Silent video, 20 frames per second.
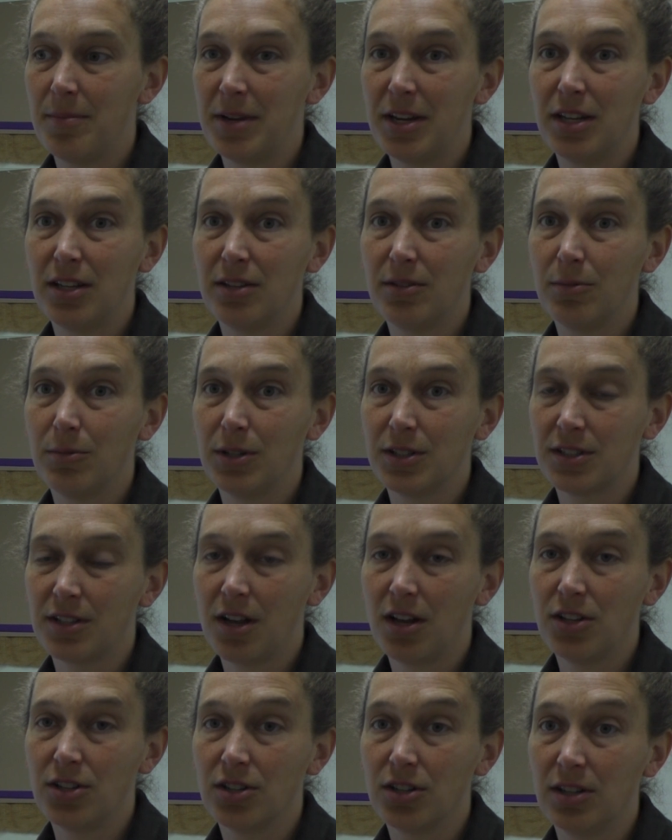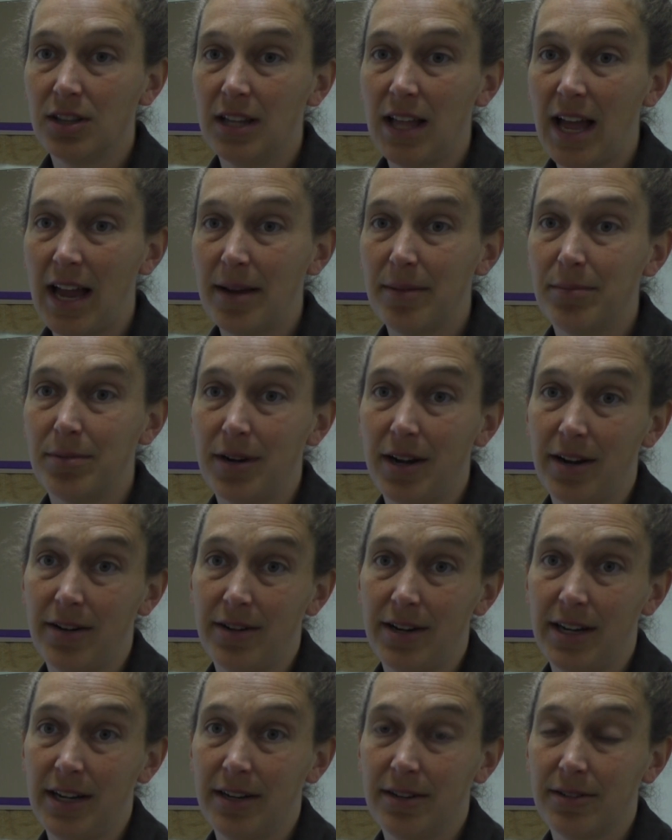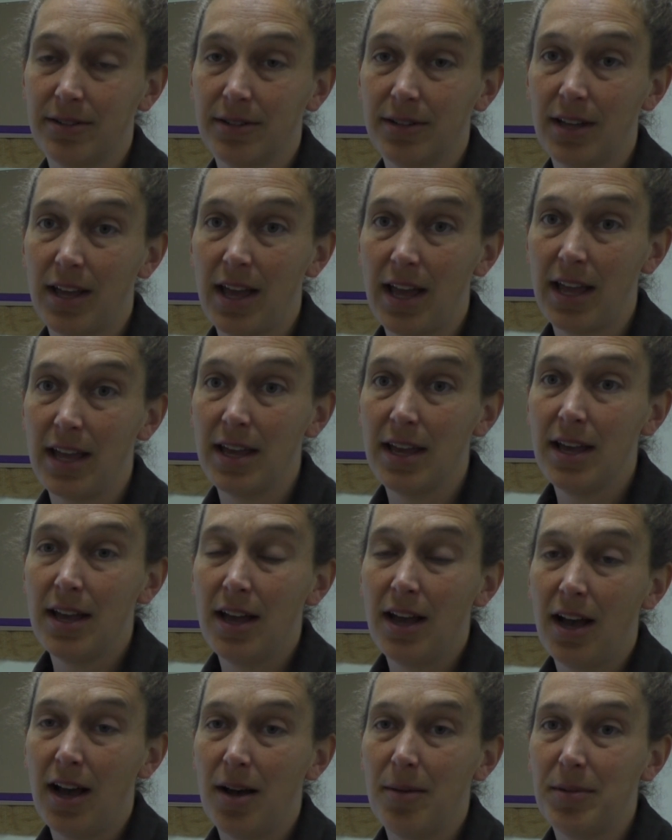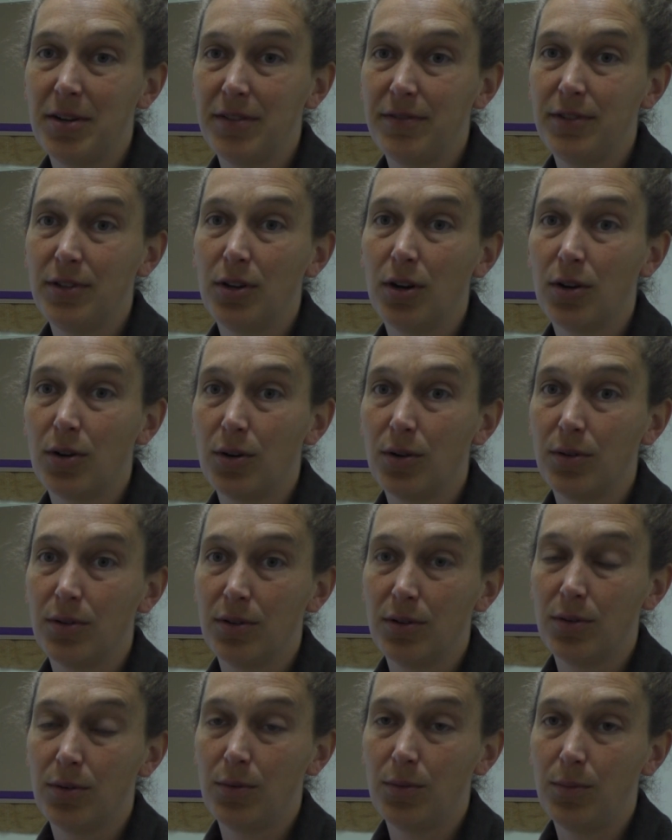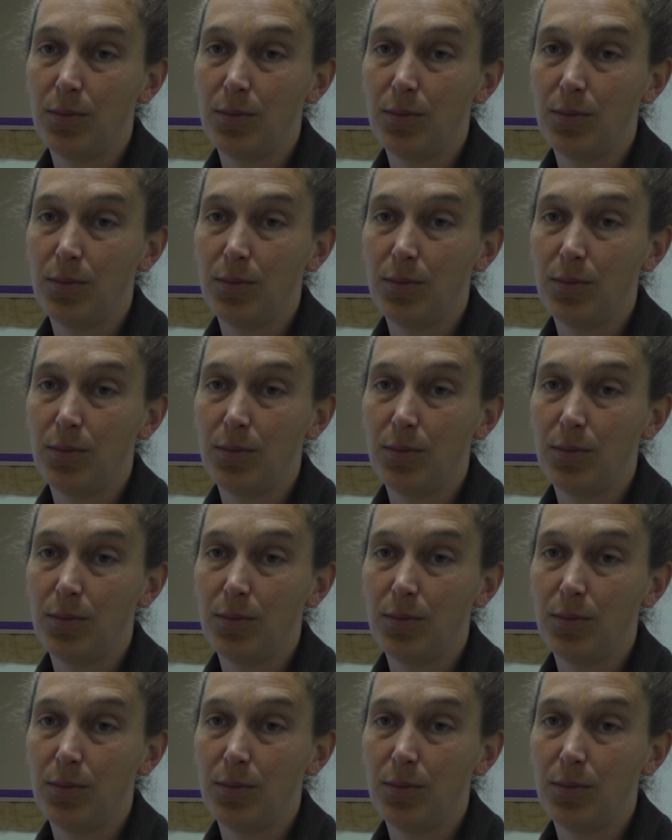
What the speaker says: in what's called your library. Okay, and if you go to